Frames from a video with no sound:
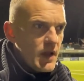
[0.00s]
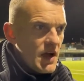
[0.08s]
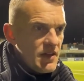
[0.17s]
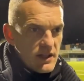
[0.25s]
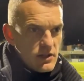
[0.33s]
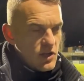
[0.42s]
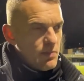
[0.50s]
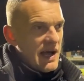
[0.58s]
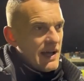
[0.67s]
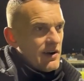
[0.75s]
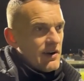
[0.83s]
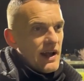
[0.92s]
I think there's a
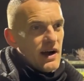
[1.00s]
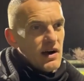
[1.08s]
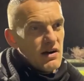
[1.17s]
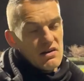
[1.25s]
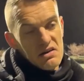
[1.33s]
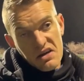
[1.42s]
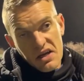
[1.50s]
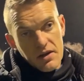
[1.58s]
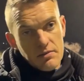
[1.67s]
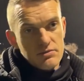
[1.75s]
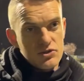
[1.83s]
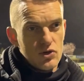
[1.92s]
pattern there.
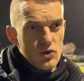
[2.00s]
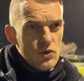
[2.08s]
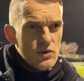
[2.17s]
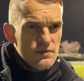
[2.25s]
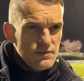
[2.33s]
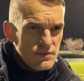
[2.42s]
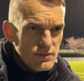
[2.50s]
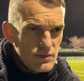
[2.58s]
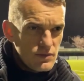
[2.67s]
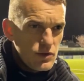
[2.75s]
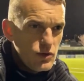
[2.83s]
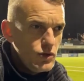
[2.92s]
So
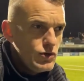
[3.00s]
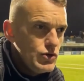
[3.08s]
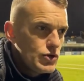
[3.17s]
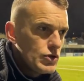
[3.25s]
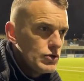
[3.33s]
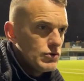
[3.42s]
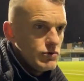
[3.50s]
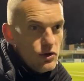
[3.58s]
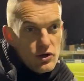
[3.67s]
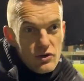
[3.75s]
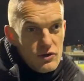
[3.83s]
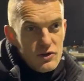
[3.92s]
you can
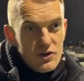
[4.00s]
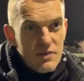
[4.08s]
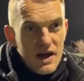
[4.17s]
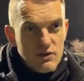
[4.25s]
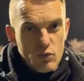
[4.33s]
do the math.